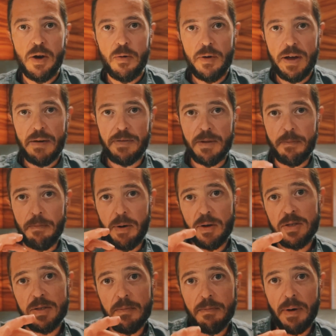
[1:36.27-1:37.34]
We have the
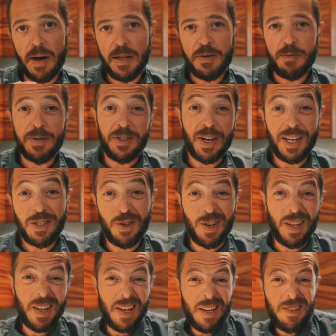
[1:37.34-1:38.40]
Boston butt, which
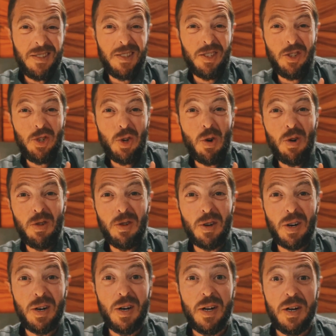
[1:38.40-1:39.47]
actually is the
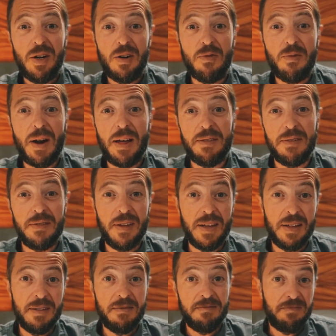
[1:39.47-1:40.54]
shoulder rather
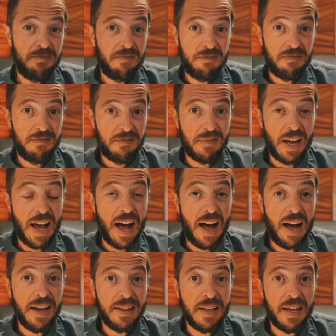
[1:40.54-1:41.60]
than the
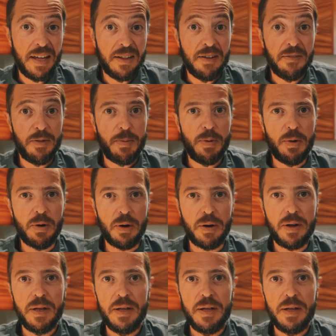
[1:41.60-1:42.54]
hind end of the pork.